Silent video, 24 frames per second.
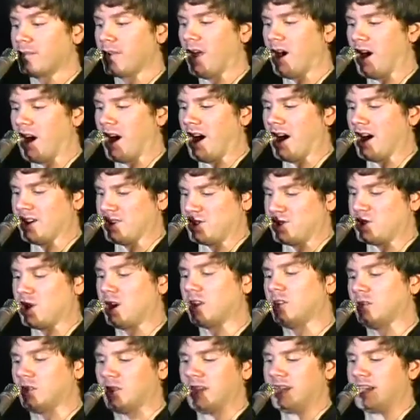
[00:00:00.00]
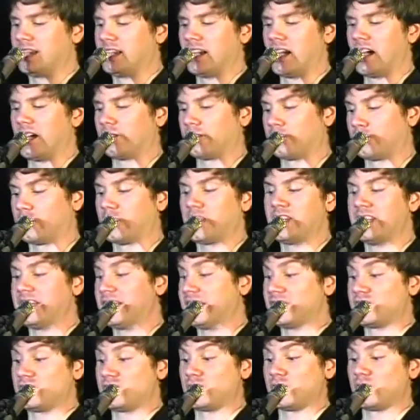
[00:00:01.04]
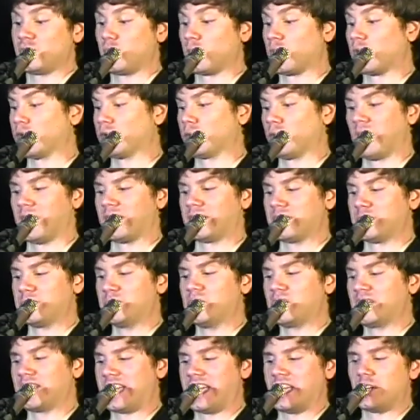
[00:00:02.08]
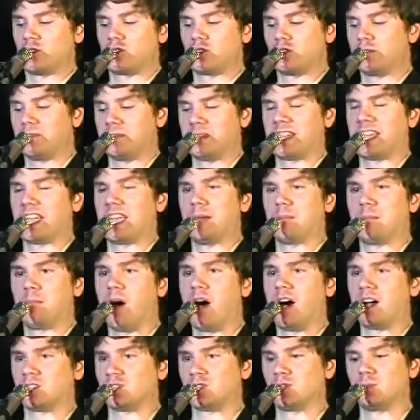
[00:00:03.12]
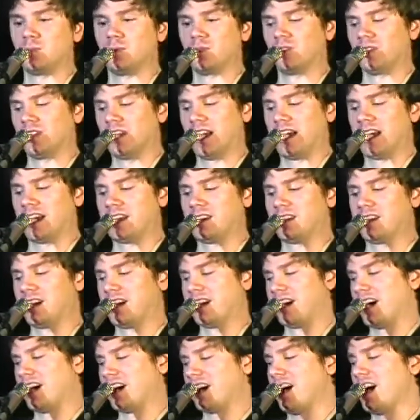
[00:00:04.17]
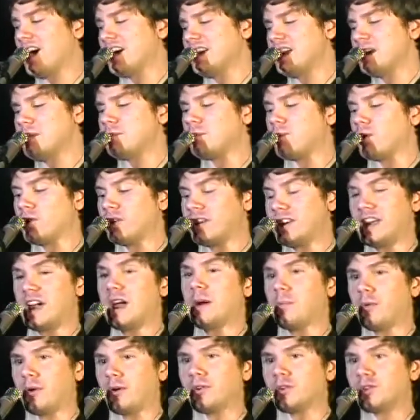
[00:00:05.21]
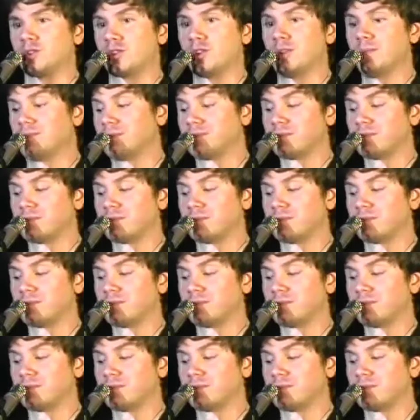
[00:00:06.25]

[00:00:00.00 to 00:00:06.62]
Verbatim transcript: Uh, suddenly, uh, free instant worldwide communication became possible, and uh, a guy named Bernie Ebbers,